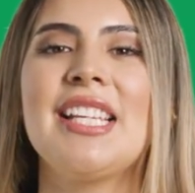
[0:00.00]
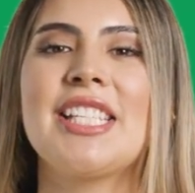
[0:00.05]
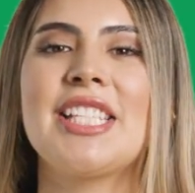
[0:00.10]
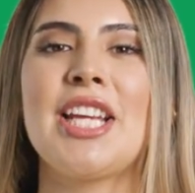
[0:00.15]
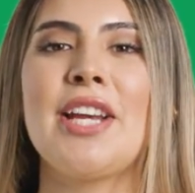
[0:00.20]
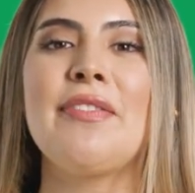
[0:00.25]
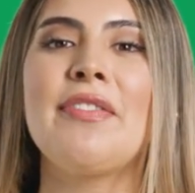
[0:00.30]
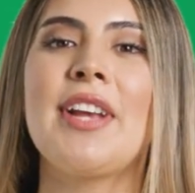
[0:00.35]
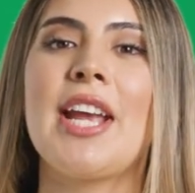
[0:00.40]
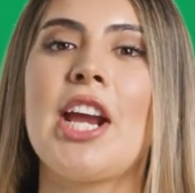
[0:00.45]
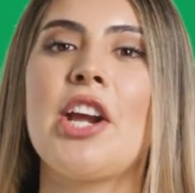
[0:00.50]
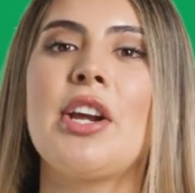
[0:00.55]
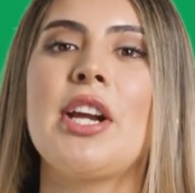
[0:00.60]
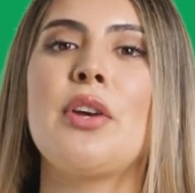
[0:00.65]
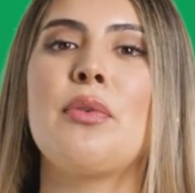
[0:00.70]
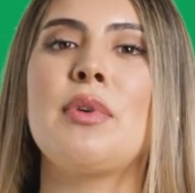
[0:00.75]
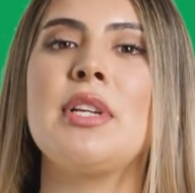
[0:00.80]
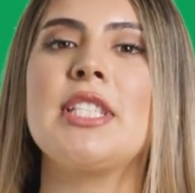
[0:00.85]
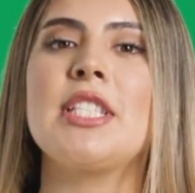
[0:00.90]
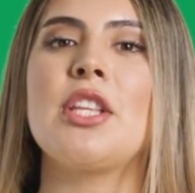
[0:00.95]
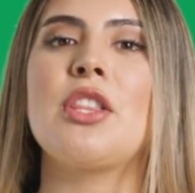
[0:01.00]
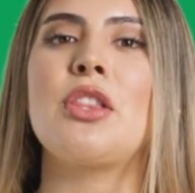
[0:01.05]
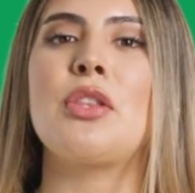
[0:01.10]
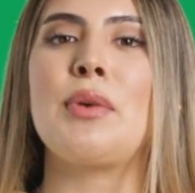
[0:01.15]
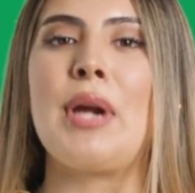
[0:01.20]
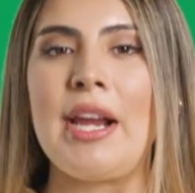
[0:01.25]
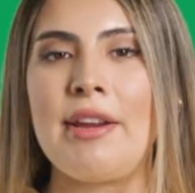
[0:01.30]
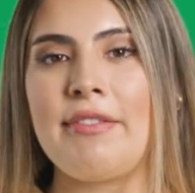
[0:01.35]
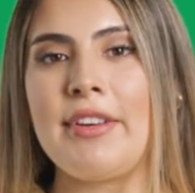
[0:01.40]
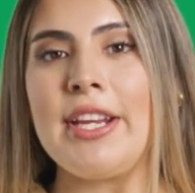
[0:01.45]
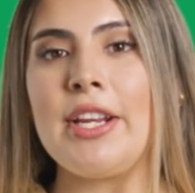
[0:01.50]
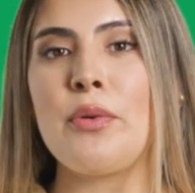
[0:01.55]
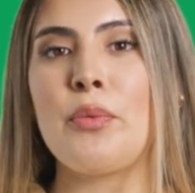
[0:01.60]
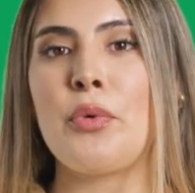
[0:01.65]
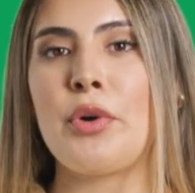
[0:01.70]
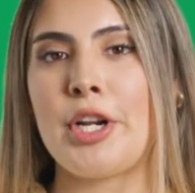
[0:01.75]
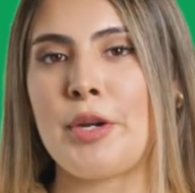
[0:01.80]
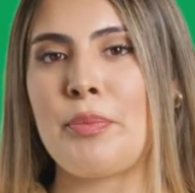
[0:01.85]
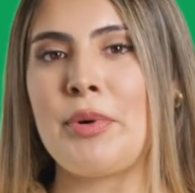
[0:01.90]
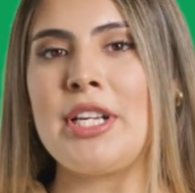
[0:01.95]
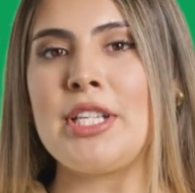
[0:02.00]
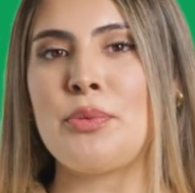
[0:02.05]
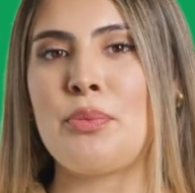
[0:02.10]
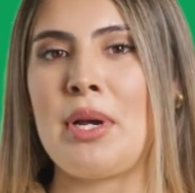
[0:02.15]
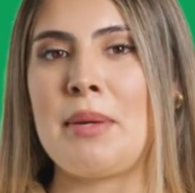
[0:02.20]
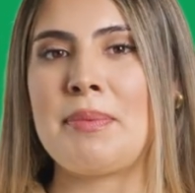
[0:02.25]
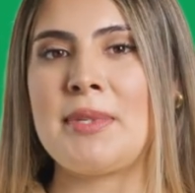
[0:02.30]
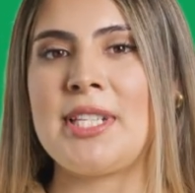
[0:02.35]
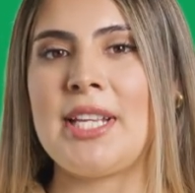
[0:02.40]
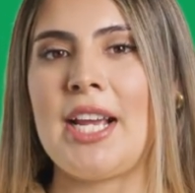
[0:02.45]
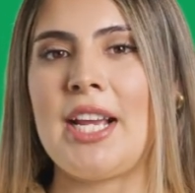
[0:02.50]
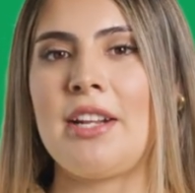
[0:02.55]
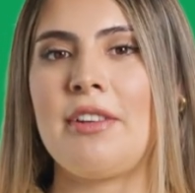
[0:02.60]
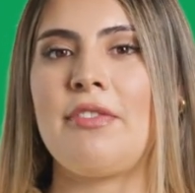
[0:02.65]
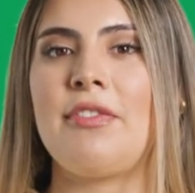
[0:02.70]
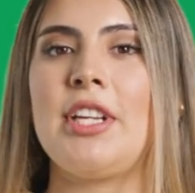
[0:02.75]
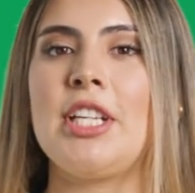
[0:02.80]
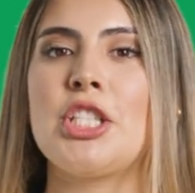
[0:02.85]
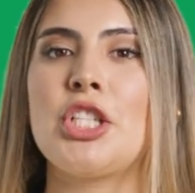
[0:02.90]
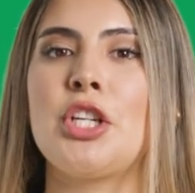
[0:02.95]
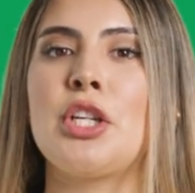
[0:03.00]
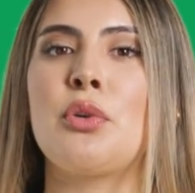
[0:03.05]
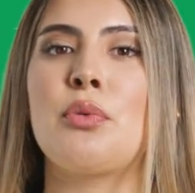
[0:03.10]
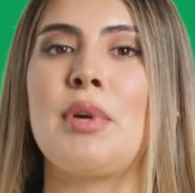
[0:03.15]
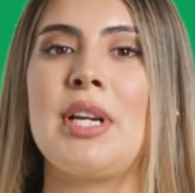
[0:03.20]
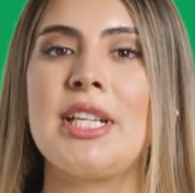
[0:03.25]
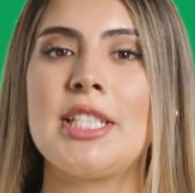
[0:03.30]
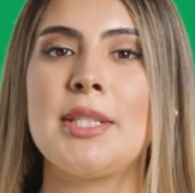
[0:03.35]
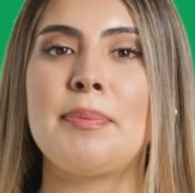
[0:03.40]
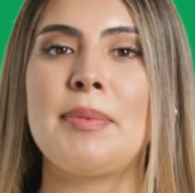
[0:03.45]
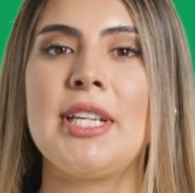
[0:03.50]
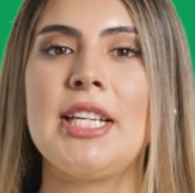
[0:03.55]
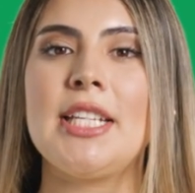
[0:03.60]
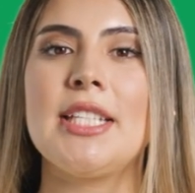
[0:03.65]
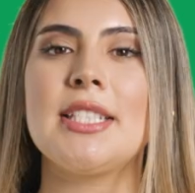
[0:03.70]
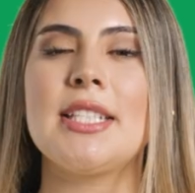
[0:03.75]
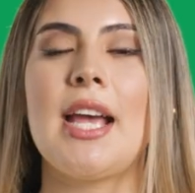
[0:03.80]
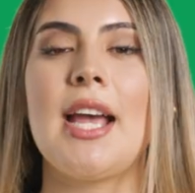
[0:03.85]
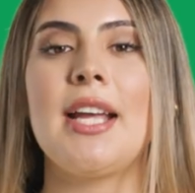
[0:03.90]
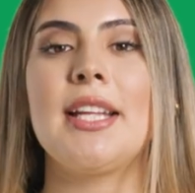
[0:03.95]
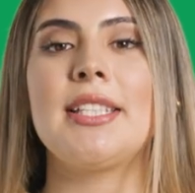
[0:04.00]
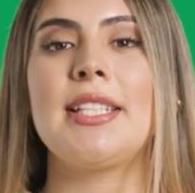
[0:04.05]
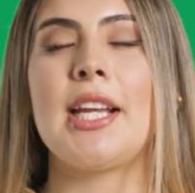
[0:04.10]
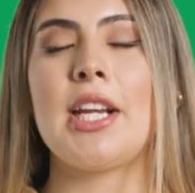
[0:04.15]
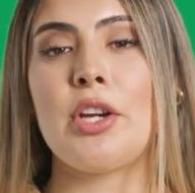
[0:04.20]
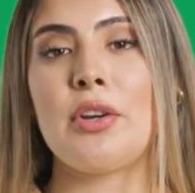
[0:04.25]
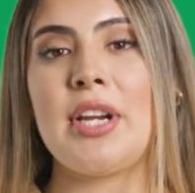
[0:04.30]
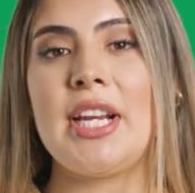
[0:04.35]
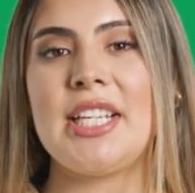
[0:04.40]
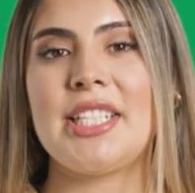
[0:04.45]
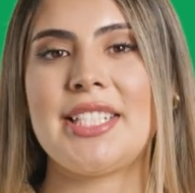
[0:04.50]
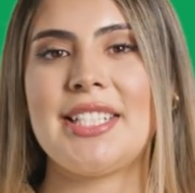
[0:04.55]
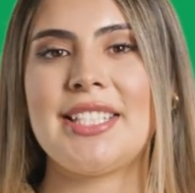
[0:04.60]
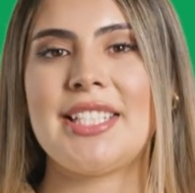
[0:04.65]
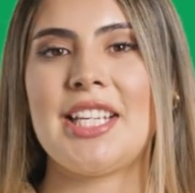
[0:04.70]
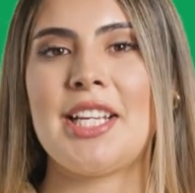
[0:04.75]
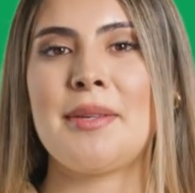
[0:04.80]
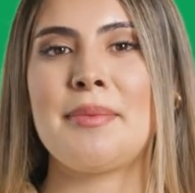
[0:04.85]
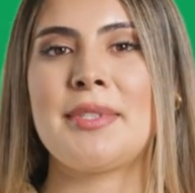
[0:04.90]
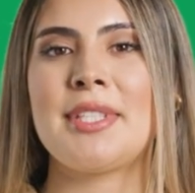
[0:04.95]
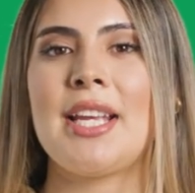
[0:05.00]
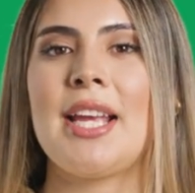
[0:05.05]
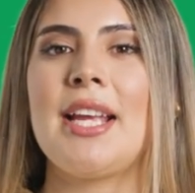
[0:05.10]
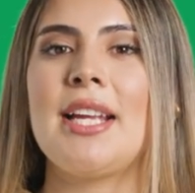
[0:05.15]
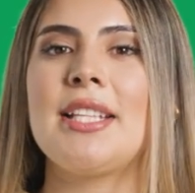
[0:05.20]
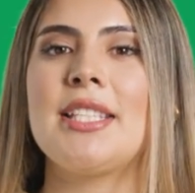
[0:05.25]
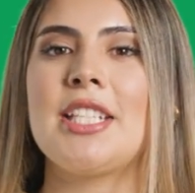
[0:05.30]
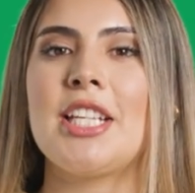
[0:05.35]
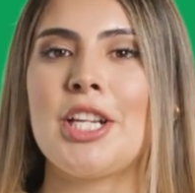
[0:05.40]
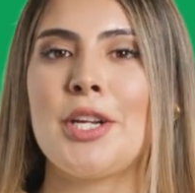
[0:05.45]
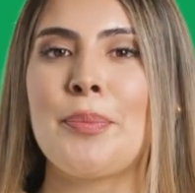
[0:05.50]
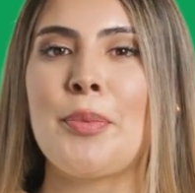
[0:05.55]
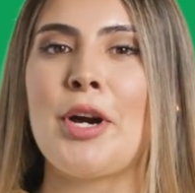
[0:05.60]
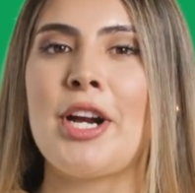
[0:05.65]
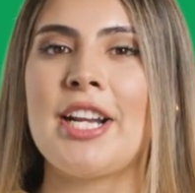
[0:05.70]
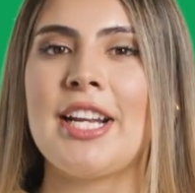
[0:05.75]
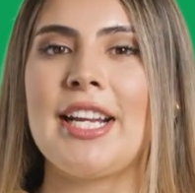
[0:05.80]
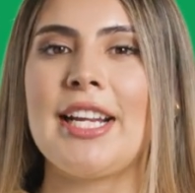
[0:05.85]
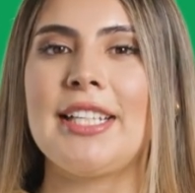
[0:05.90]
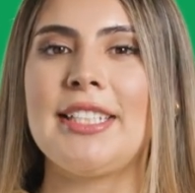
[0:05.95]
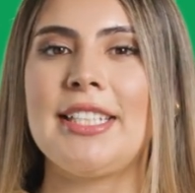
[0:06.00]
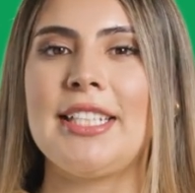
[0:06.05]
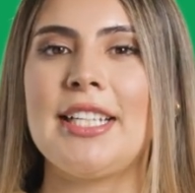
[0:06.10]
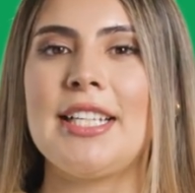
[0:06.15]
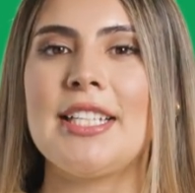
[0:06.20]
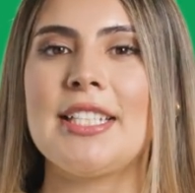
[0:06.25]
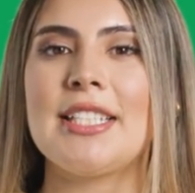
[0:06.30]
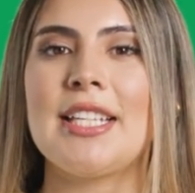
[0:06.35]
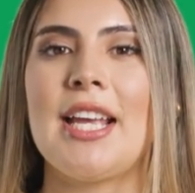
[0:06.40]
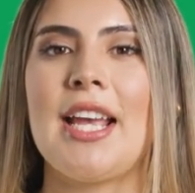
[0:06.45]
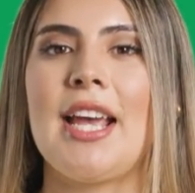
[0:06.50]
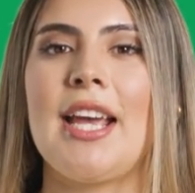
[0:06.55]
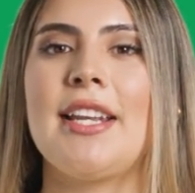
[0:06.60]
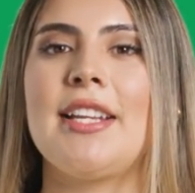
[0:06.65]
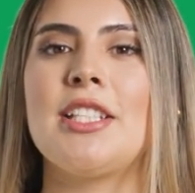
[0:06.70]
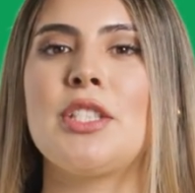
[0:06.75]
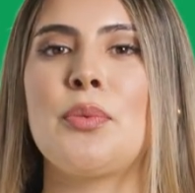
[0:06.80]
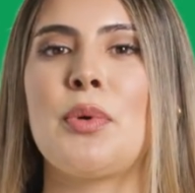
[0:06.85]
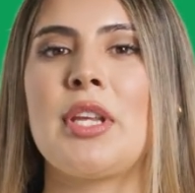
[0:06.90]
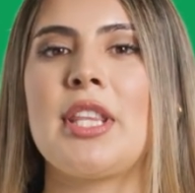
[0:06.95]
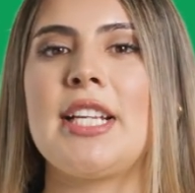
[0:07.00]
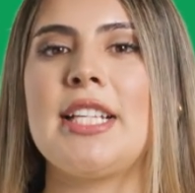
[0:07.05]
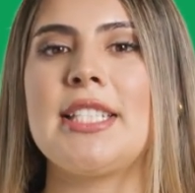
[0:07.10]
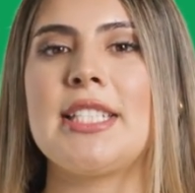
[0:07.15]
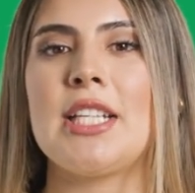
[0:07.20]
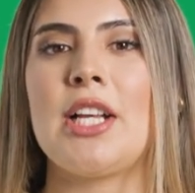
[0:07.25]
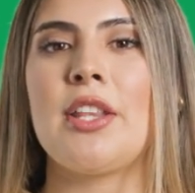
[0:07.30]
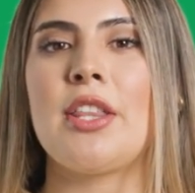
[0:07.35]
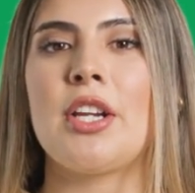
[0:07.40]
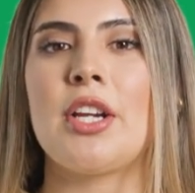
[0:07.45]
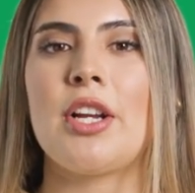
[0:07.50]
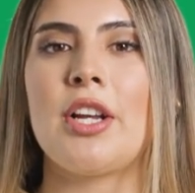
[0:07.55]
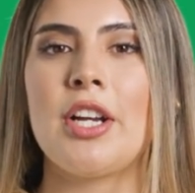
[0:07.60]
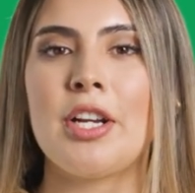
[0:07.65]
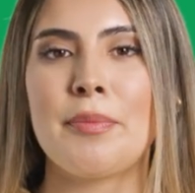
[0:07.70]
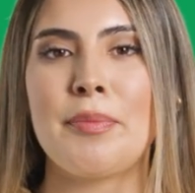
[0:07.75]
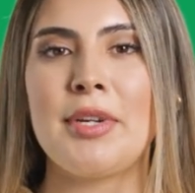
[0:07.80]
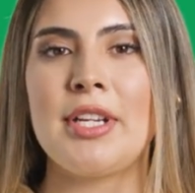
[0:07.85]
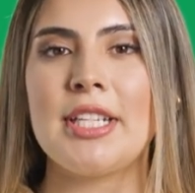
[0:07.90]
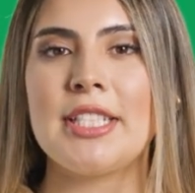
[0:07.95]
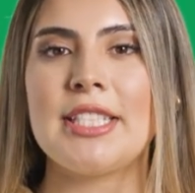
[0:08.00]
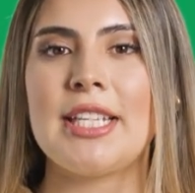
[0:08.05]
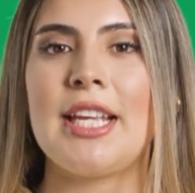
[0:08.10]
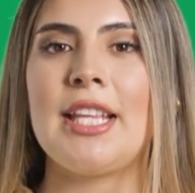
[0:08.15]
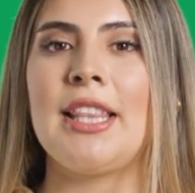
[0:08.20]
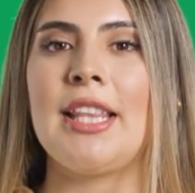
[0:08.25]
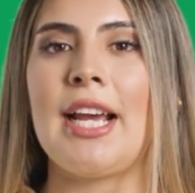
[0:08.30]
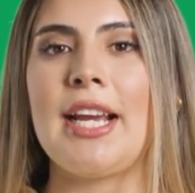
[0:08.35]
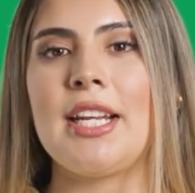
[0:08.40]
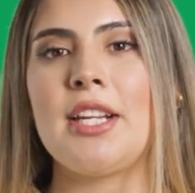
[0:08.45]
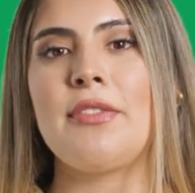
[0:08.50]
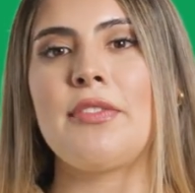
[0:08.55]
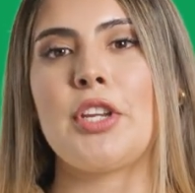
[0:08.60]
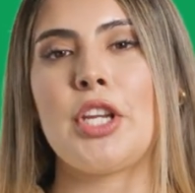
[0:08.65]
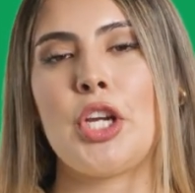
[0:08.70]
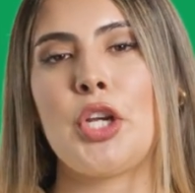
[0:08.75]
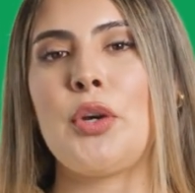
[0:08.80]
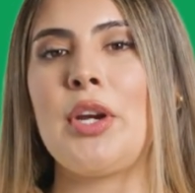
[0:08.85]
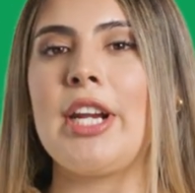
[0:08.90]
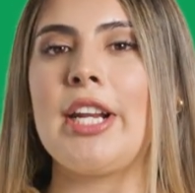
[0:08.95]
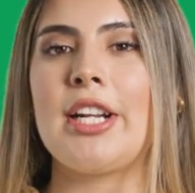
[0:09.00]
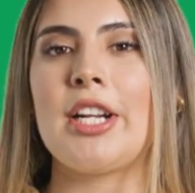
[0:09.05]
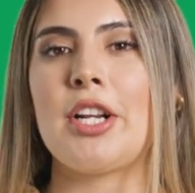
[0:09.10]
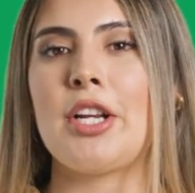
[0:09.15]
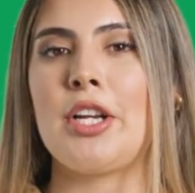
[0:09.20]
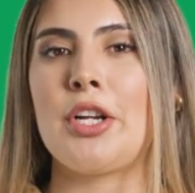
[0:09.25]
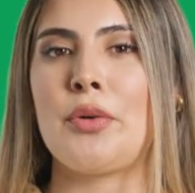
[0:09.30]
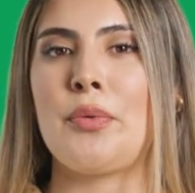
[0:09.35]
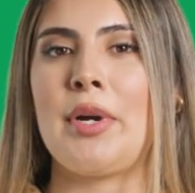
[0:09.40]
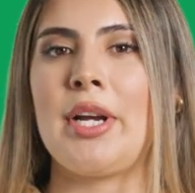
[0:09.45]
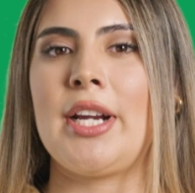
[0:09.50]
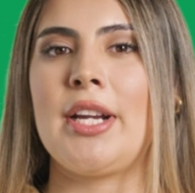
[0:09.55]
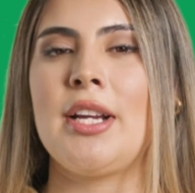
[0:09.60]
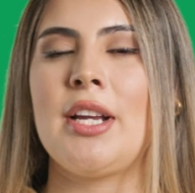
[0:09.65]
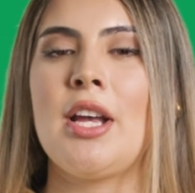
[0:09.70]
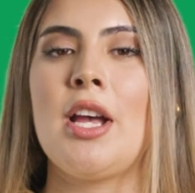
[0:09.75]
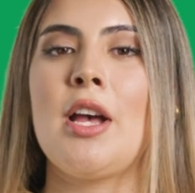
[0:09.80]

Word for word: Chef Carrot runs a thriving WordPress website featuring recipes, decoration tips, dinner party ideas, and it's where they sell their cookbooks and line of curated cookware.